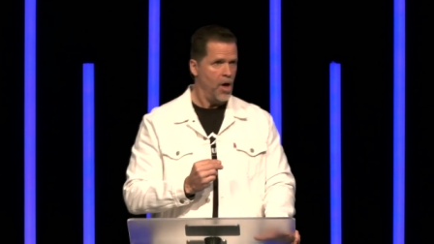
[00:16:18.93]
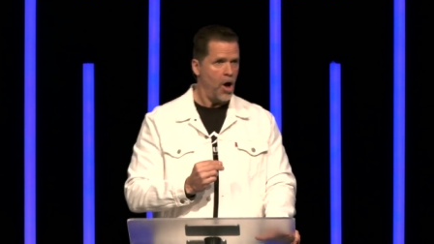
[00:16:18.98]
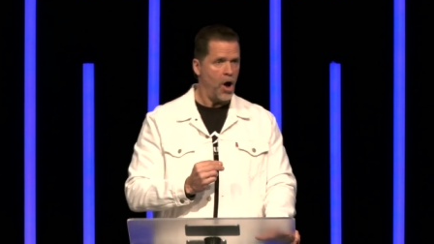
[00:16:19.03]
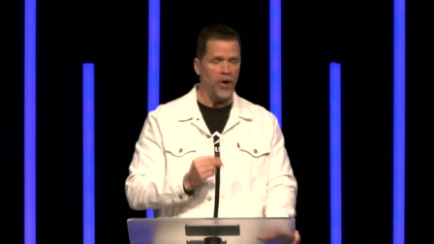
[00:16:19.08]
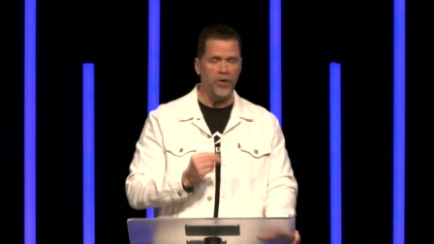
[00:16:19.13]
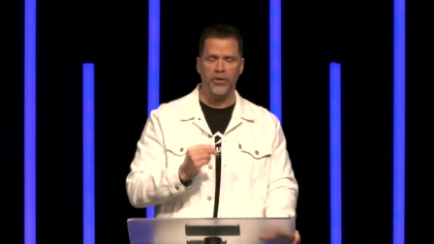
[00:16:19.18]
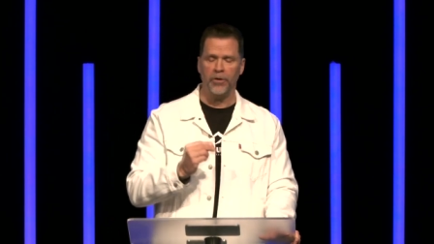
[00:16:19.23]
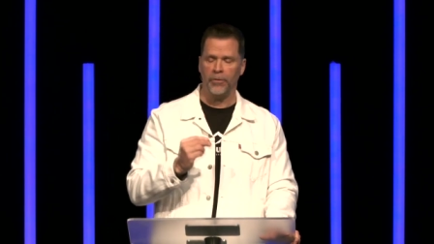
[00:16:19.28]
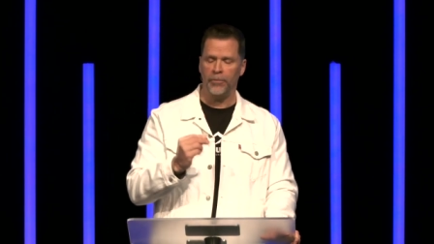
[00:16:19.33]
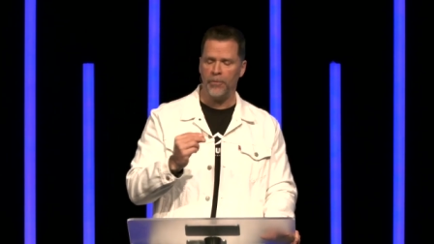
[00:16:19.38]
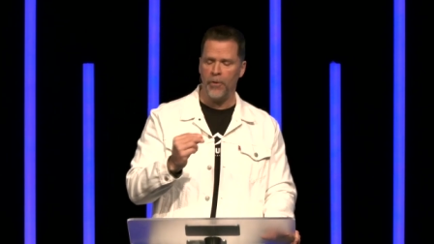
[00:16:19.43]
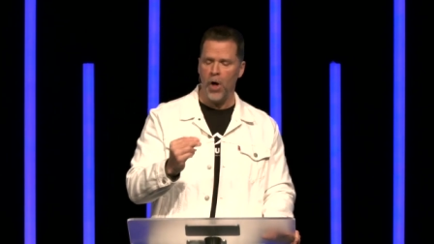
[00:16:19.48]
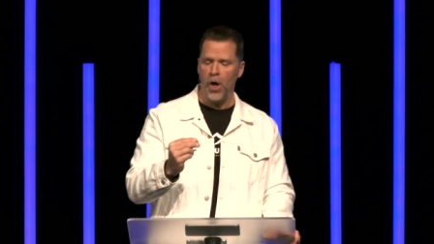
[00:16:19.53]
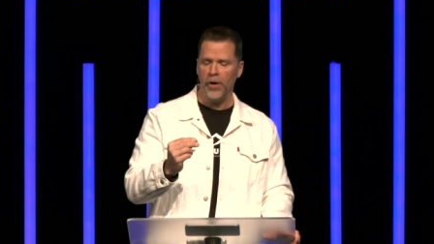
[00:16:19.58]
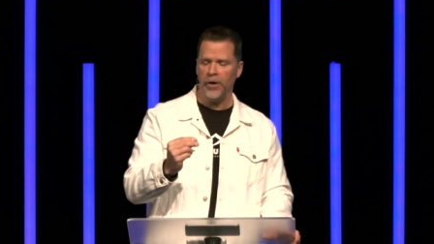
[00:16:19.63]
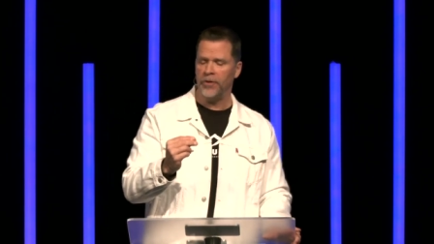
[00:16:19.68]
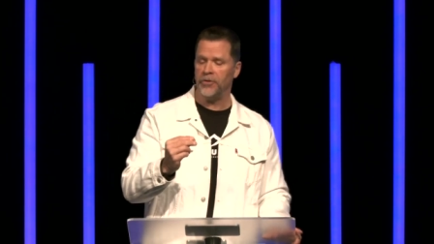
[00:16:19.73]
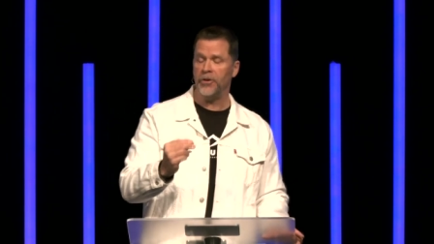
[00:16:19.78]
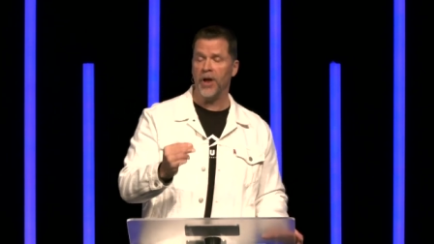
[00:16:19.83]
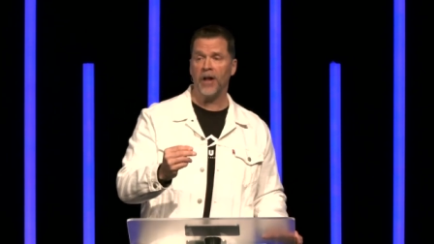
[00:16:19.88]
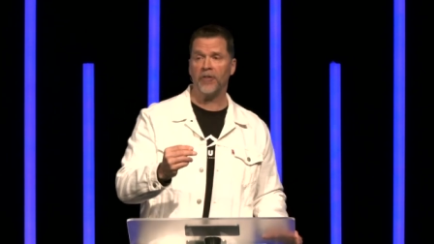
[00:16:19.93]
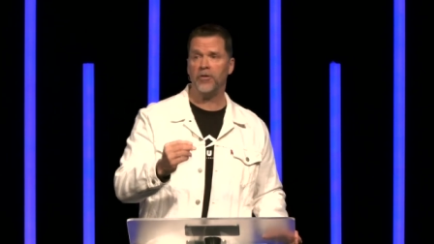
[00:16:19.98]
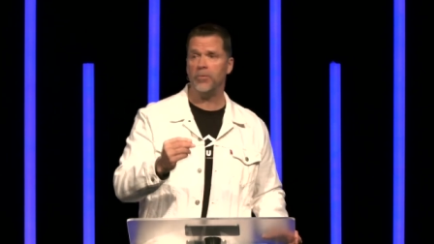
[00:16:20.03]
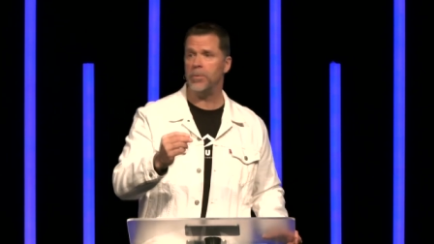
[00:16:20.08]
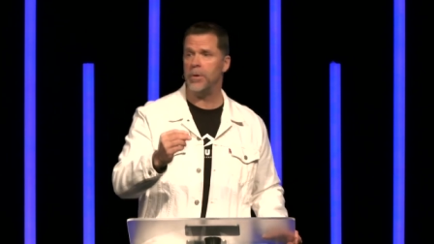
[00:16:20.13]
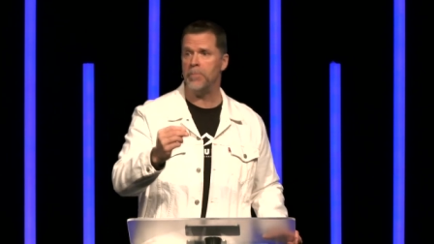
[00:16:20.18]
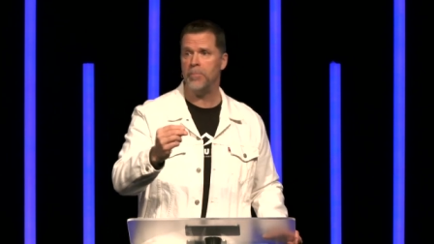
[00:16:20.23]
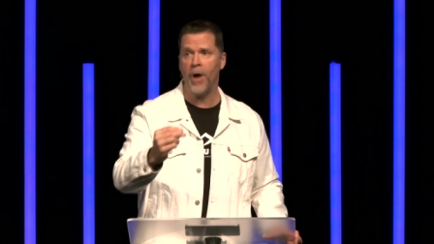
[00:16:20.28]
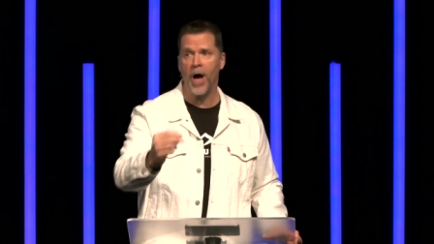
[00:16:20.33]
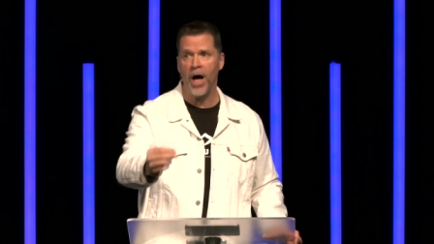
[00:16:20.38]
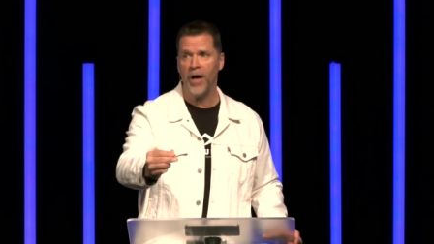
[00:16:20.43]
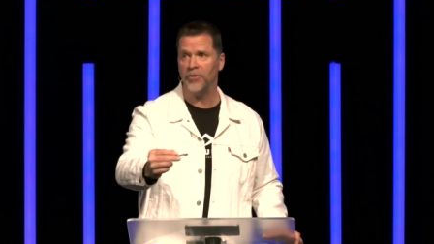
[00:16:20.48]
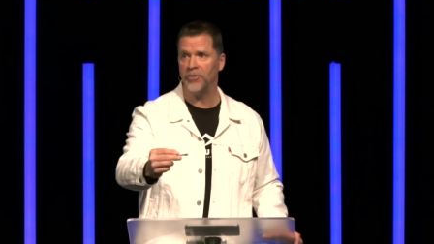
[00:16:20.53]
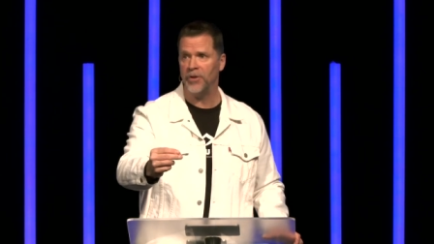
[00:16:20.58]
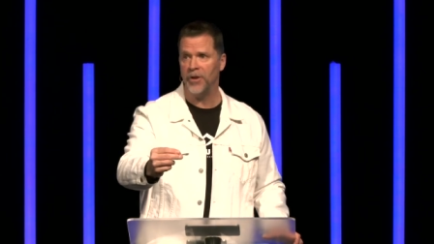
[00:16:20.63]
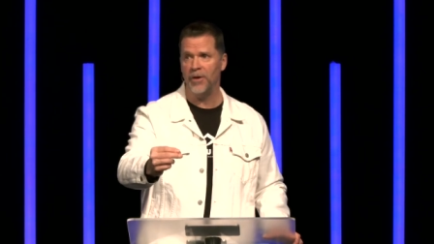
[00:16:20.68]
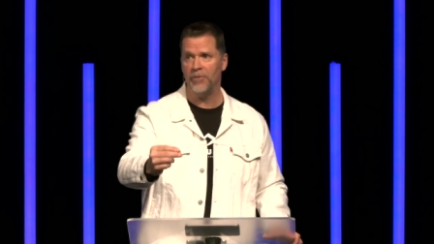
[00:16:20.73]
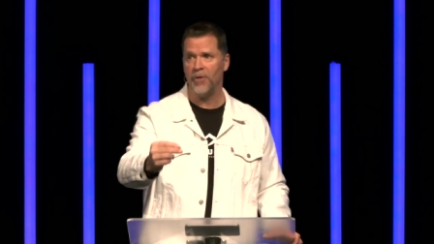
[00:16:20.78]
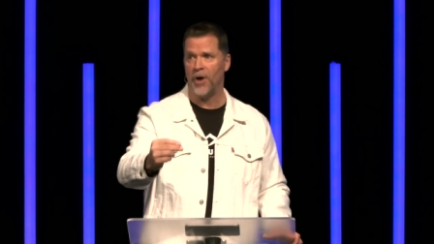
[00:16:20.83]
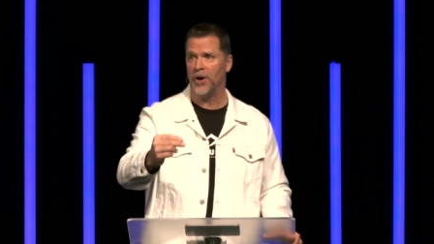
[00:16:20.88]
Our default is not to be
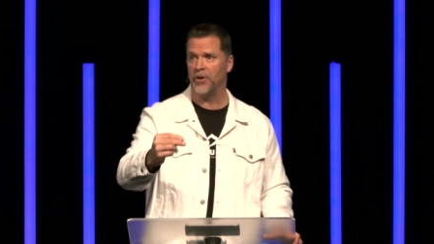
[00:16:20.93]
positive.